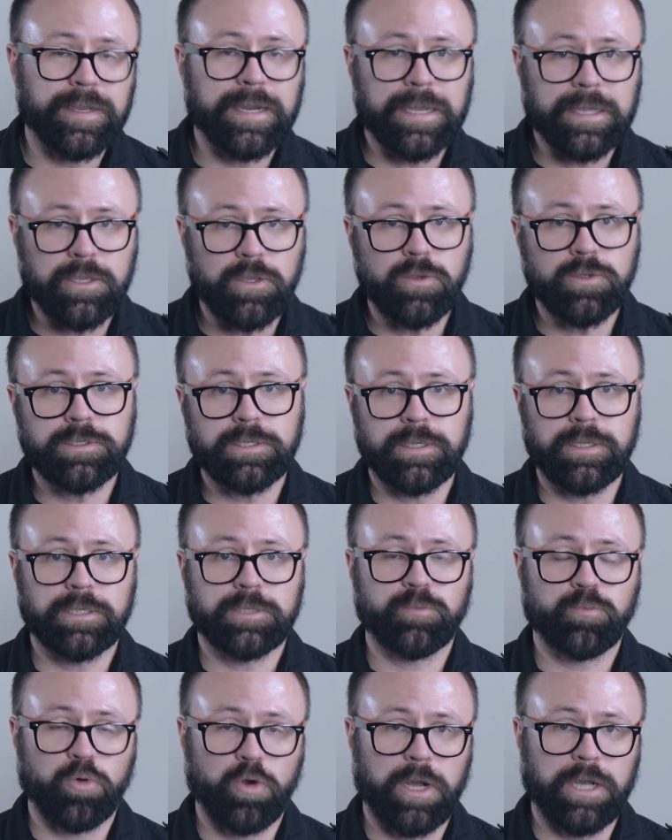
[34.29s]
that I used in
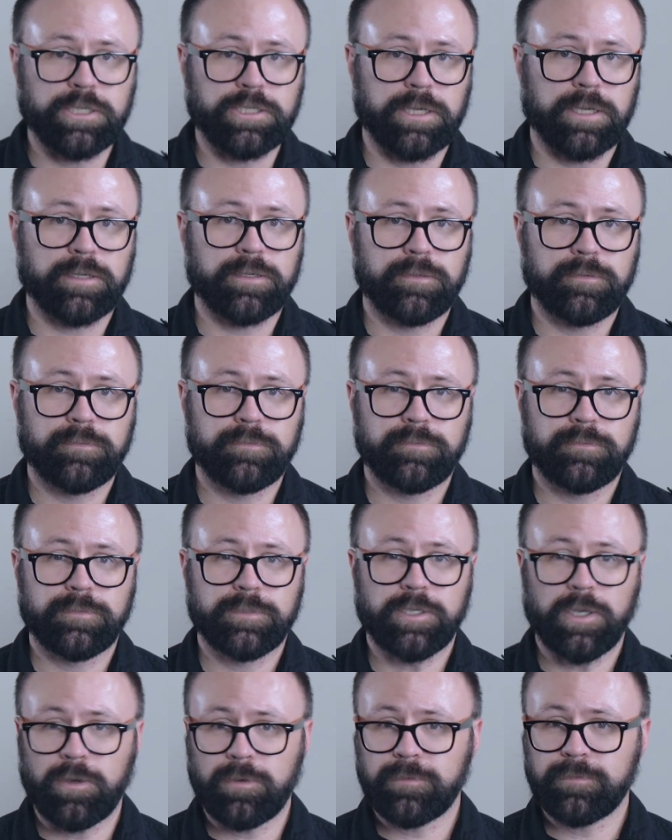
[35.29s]
this project.
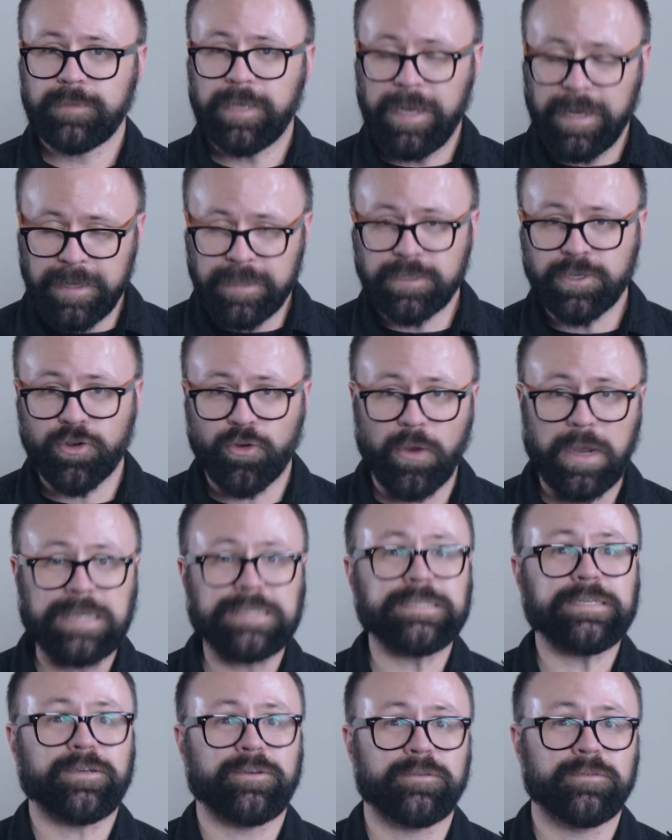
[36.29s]
So it is a
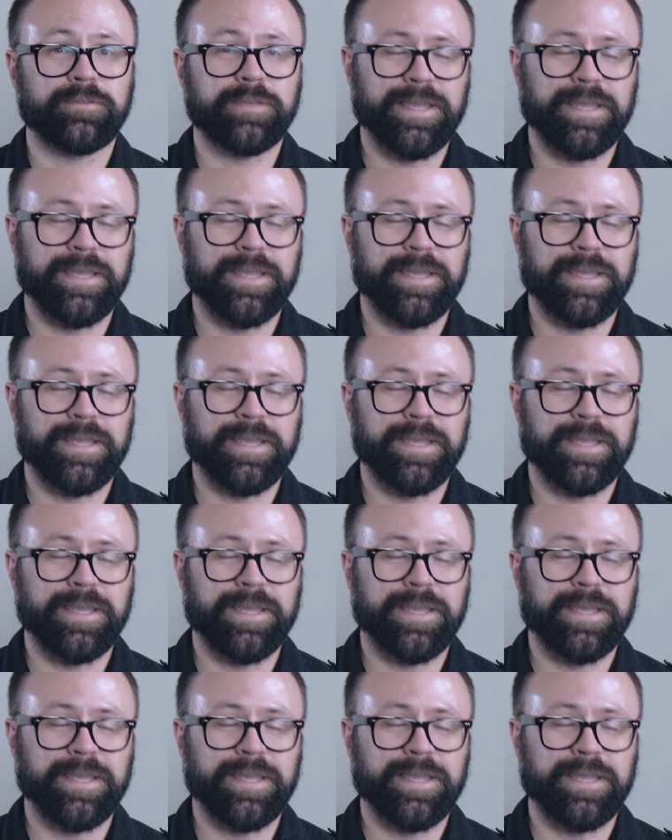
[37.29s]
great deal,